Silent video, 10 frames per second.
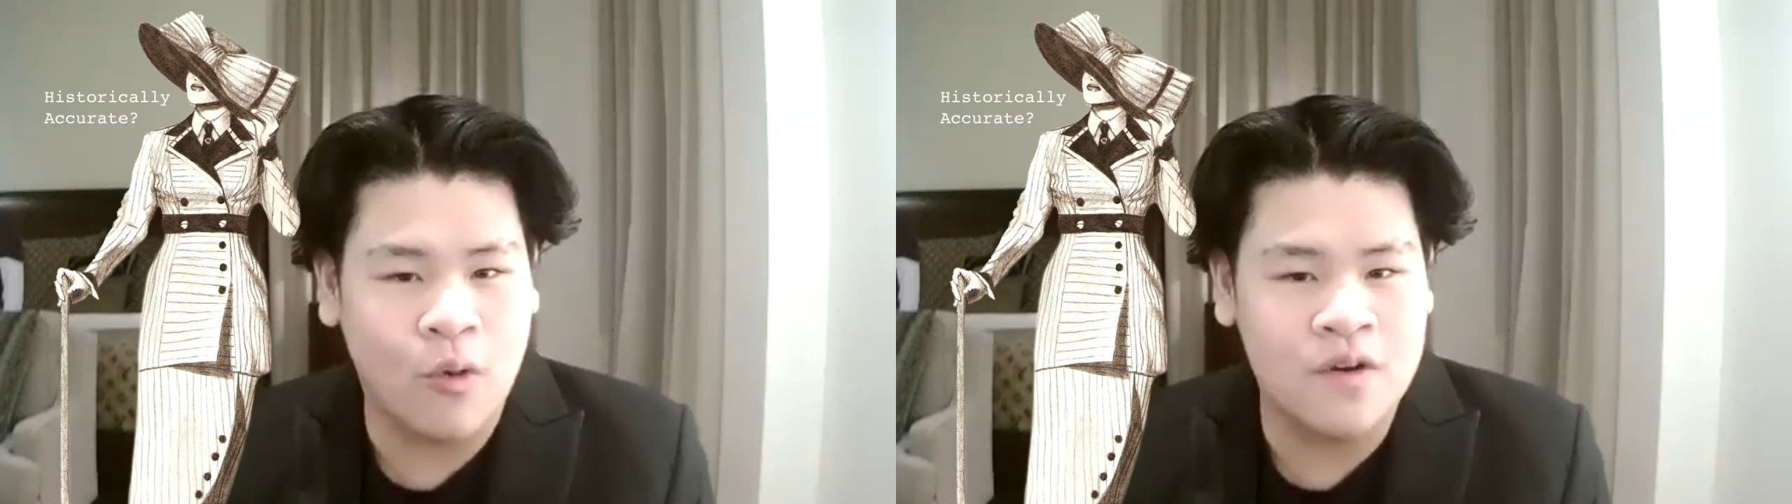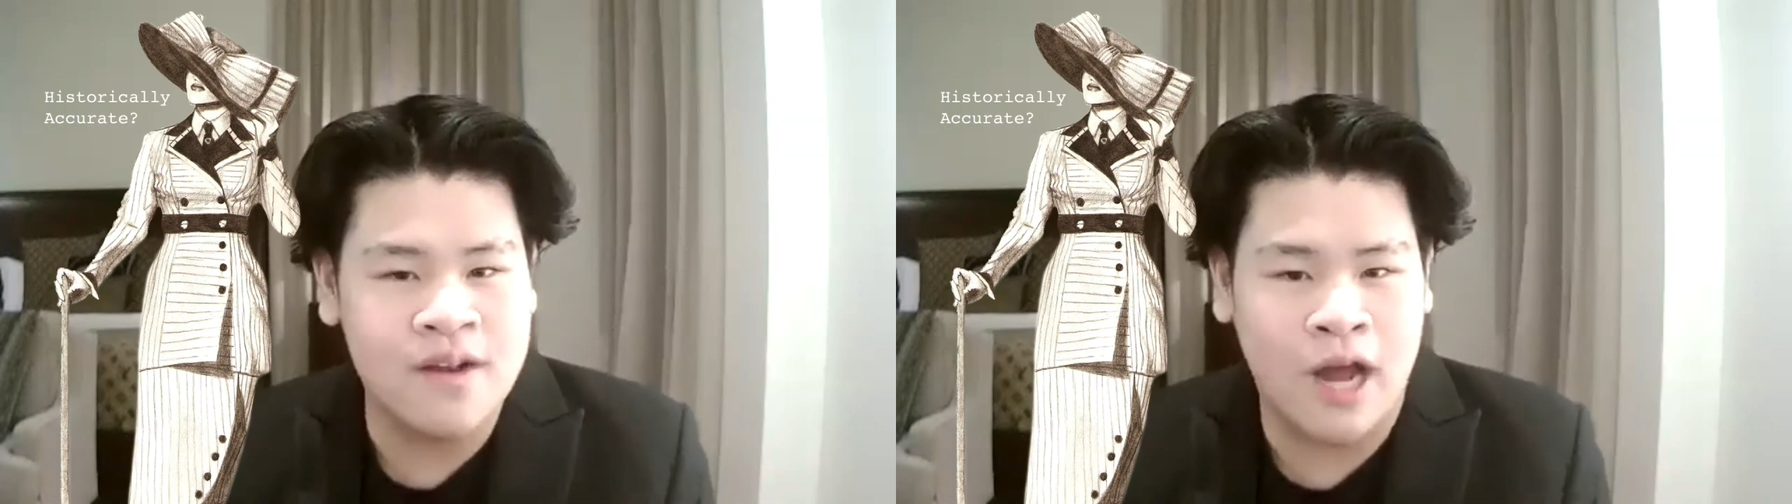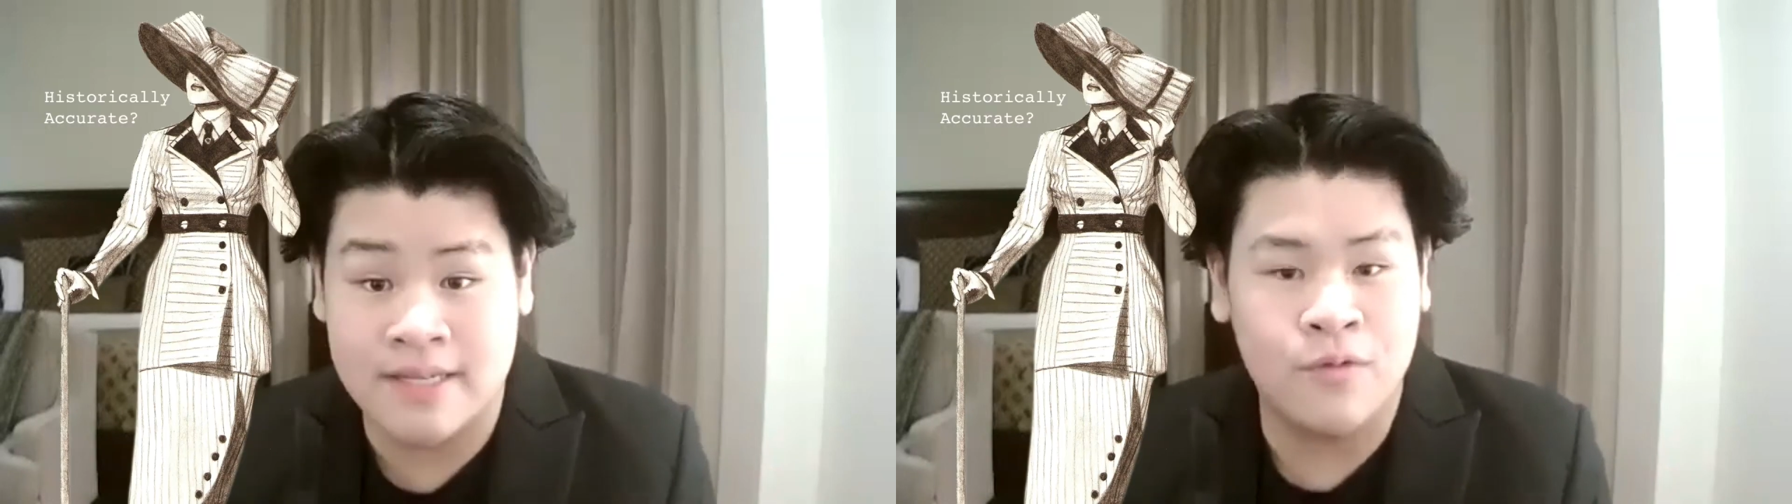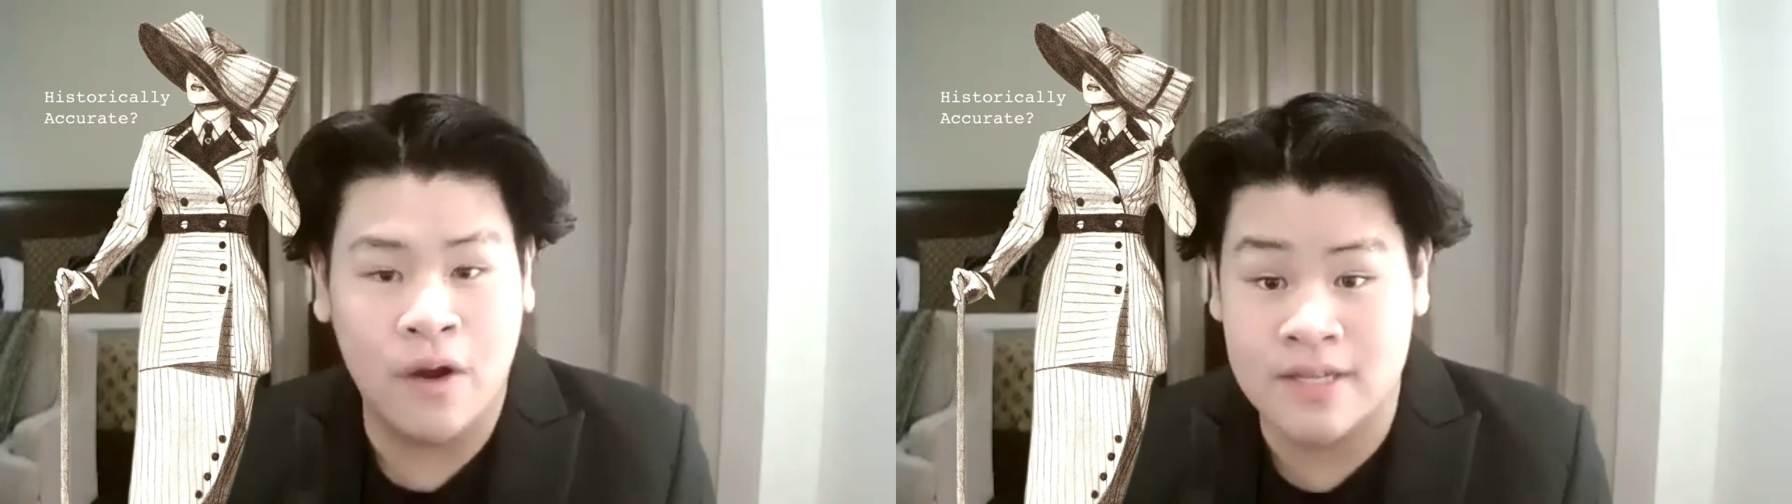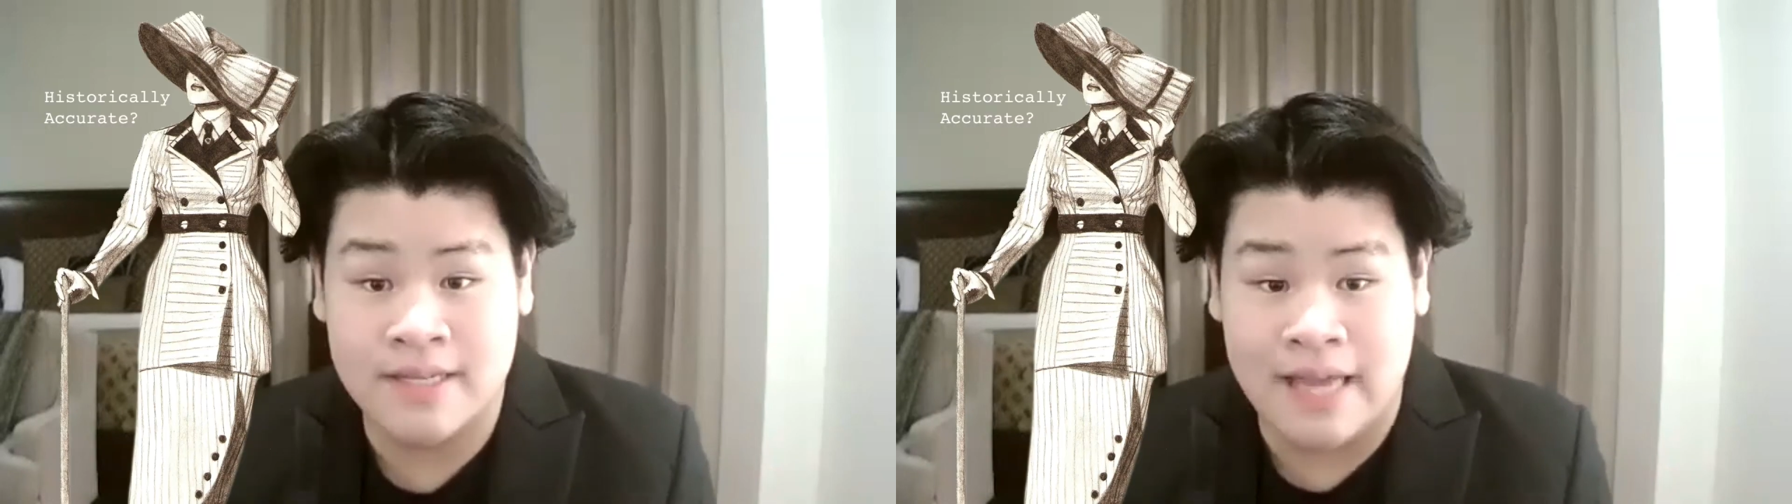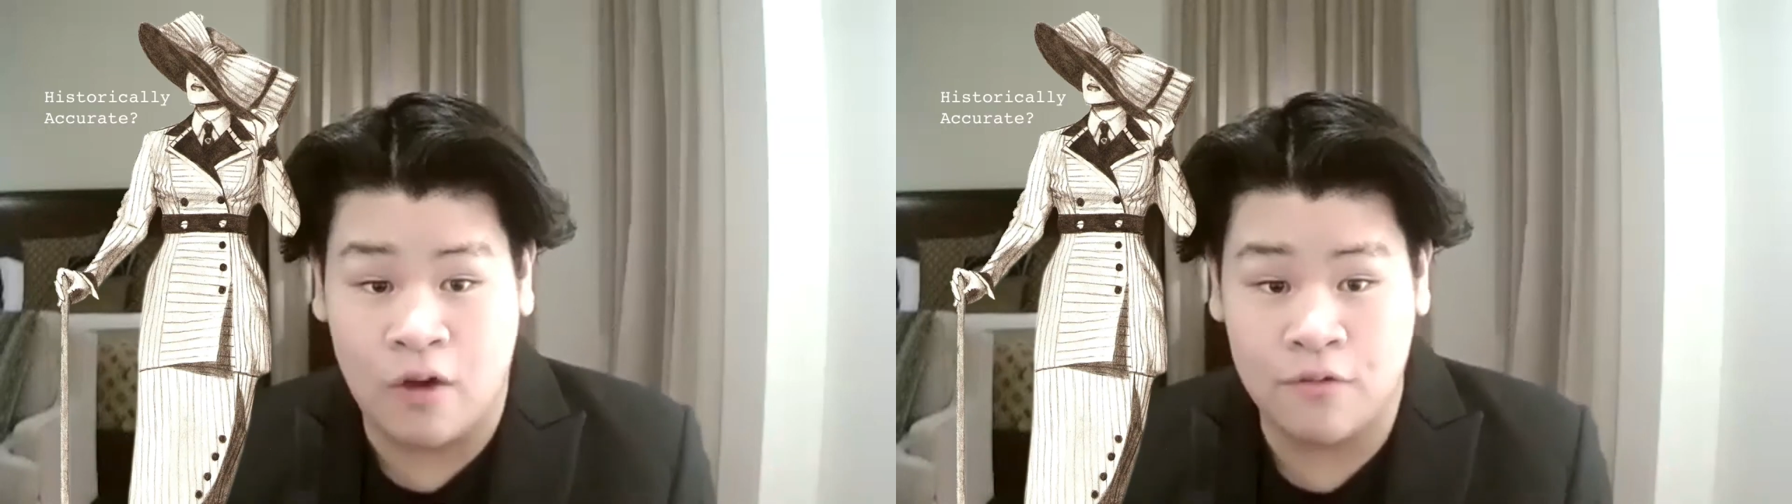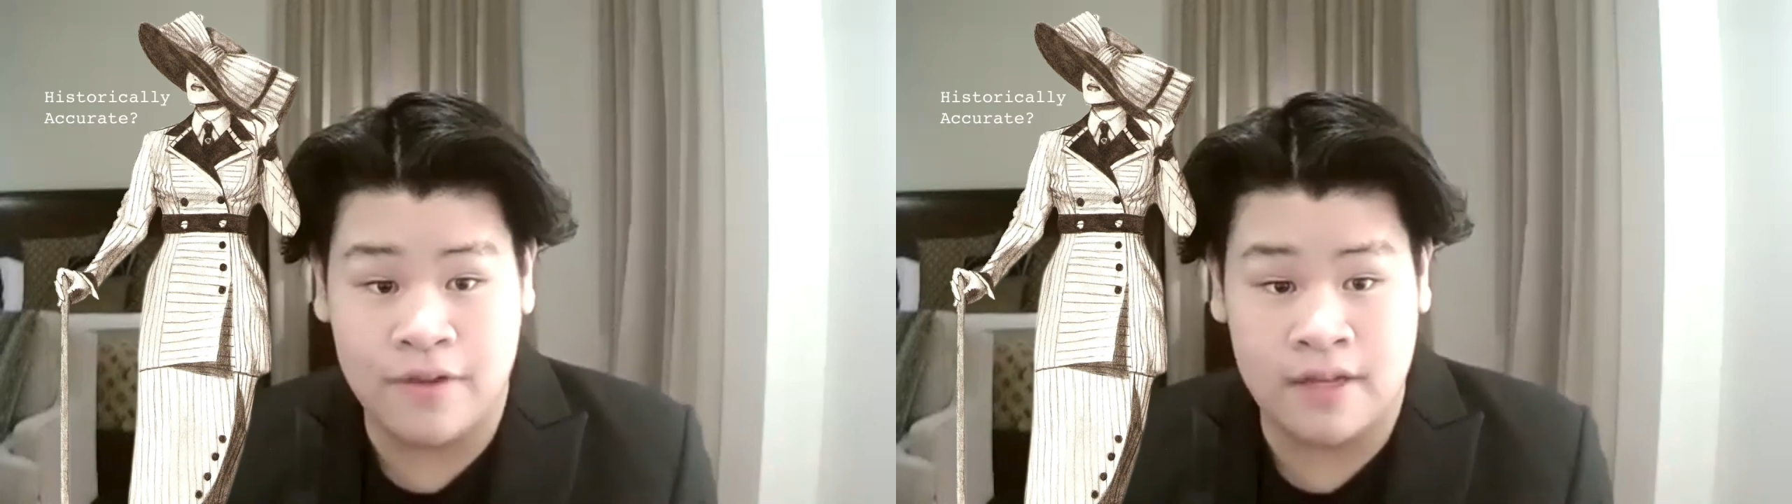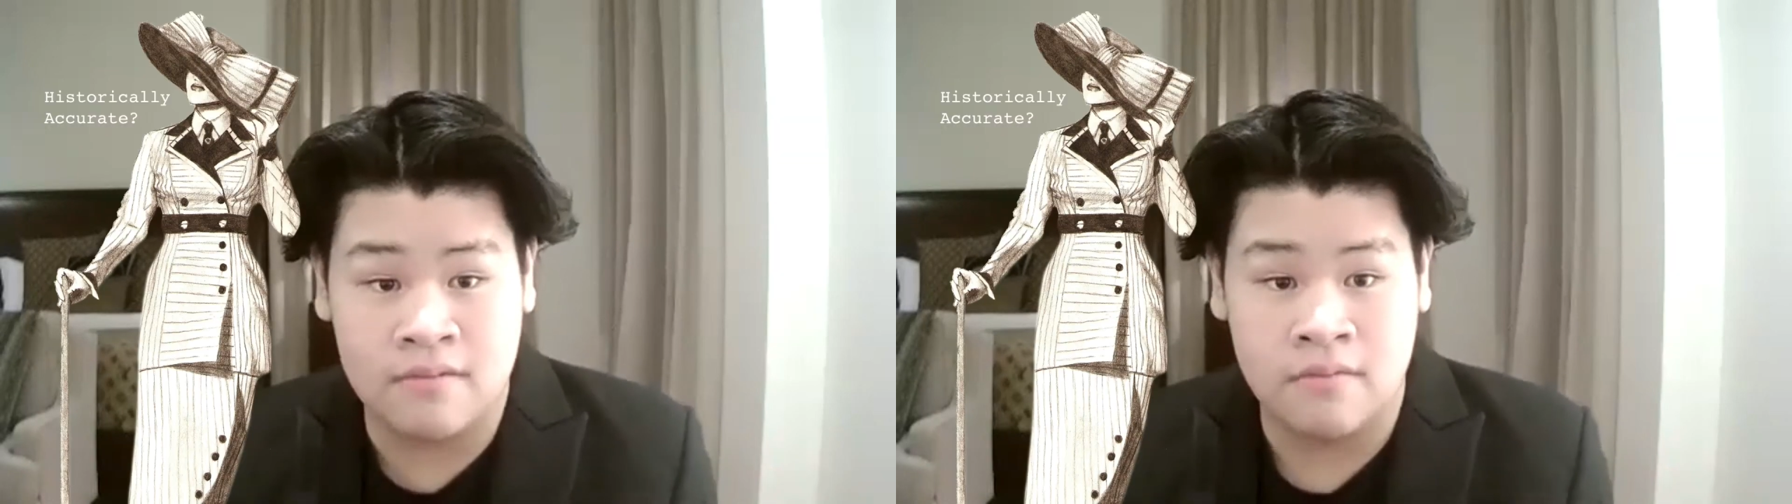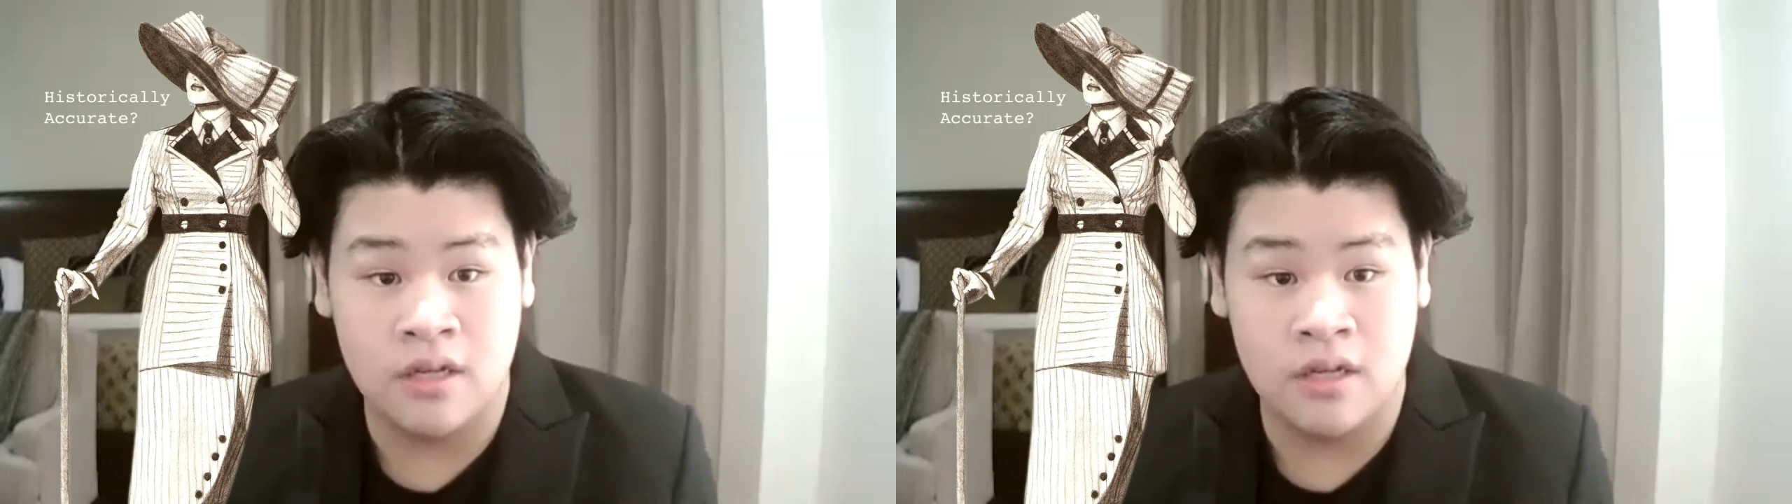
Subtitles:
or not Rosa's outfit